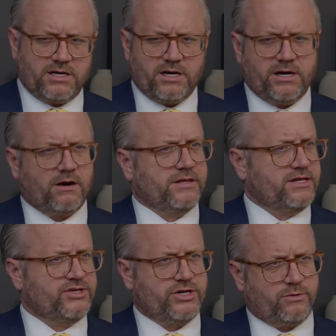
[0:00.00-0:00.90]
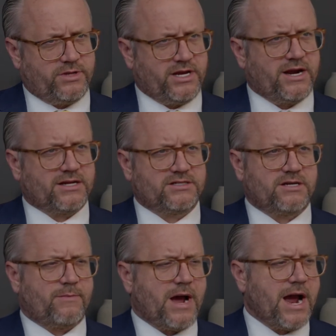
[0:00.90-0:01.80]
and a year like this year where the index is
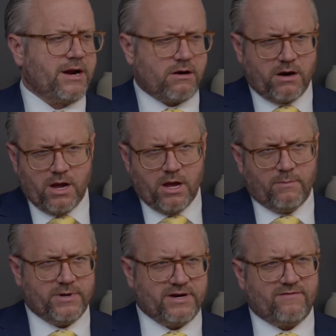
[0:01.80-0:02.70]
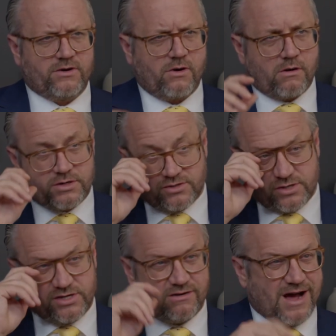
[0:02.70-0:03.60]
up higher, but dividend growers are
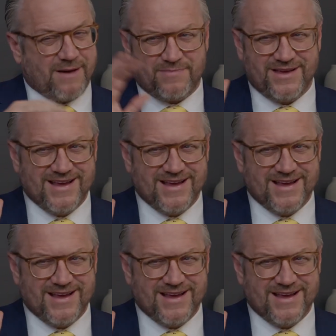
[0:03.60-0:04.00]
still up,